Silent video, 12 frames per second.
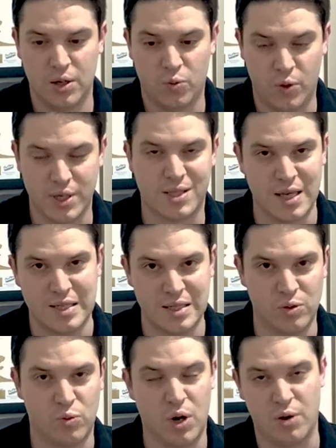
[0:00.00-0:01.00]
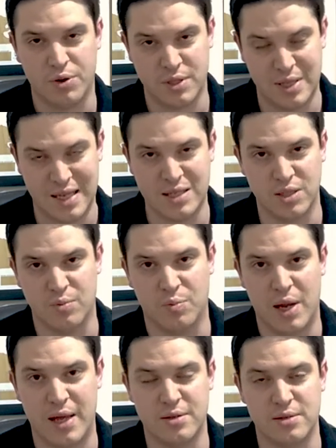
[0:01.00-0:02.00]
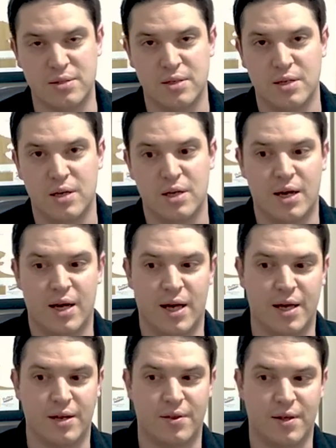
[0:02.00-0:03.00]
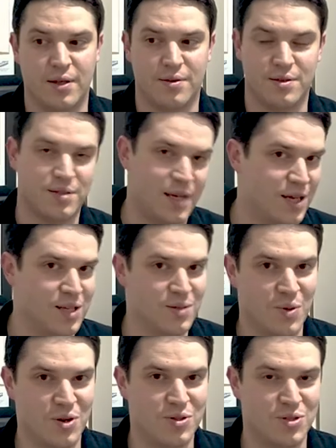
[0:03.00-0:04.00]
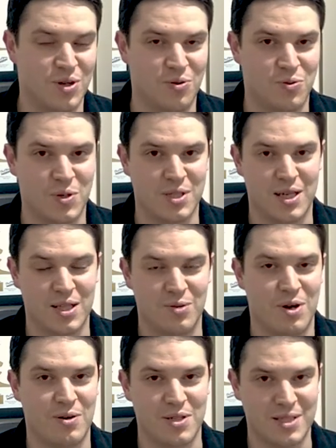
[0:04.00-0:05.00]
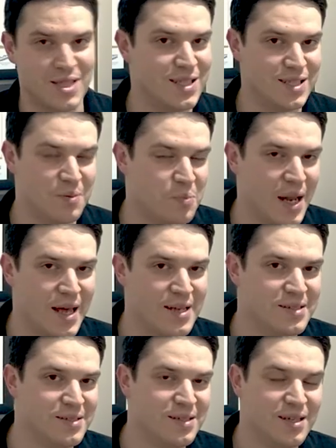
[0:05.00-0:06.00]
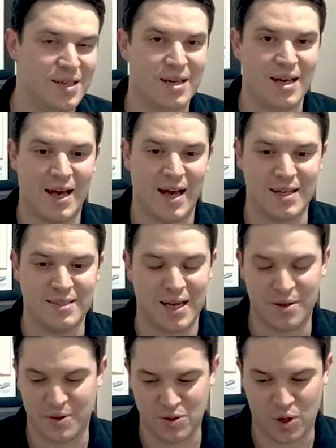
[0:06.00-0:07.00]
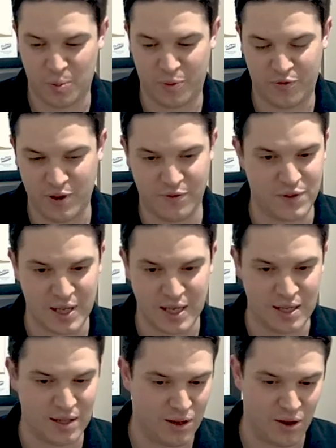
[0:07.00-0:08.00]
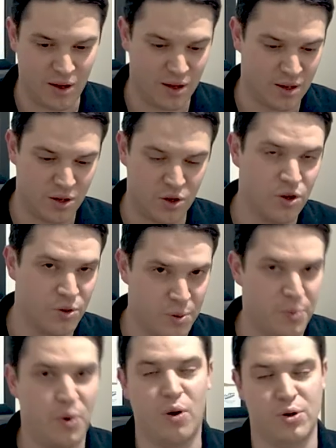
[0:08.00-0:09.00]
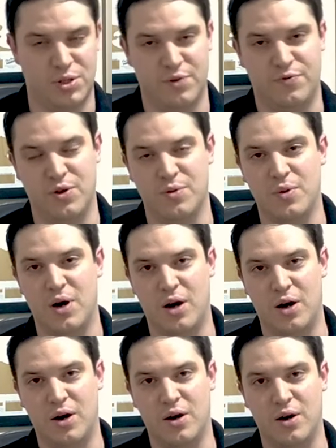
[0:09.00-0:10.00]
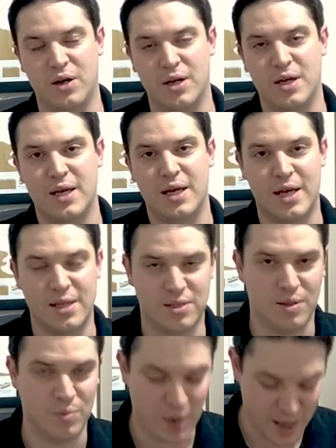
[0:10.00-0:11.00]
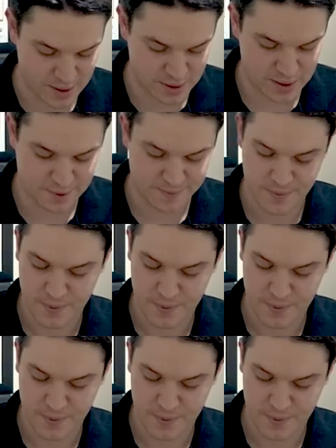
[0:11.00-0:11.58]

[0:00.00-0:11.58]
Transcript: whiskies in the world is an Indian blend, and I think the second most sold whiskey in the world is an Indian blend. And at the top 50, like a good proportion of them are Indian blends.